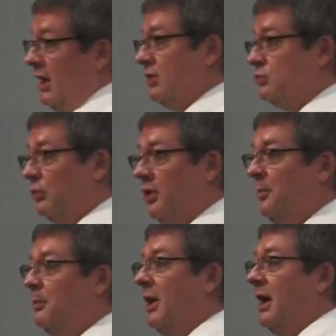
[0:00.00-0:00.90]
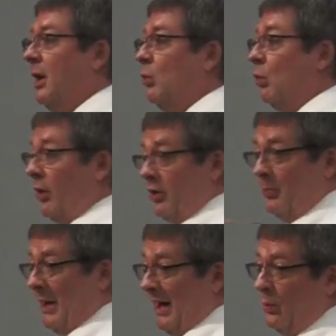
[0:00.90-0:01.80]
It's run by water
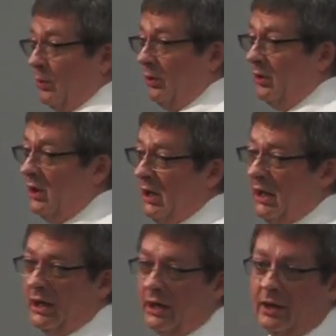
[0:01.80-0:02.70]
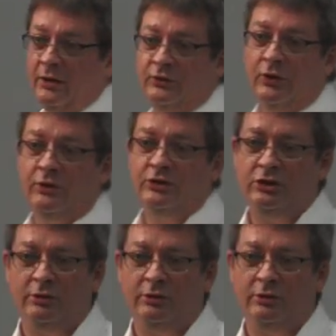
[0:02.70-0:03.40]
power uh, so that